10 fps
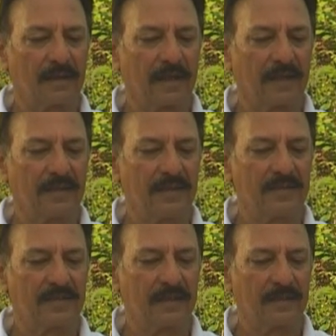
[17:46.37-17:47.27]
get
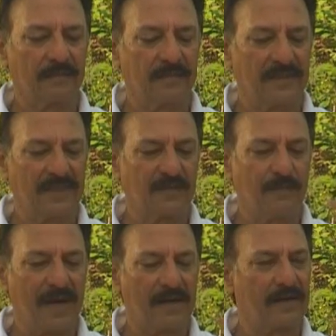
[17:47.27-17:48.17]
this
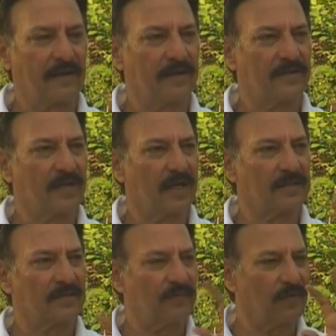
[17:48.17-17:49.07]
battery
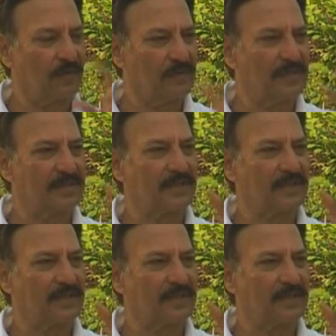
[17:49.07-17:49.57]
recharged for all these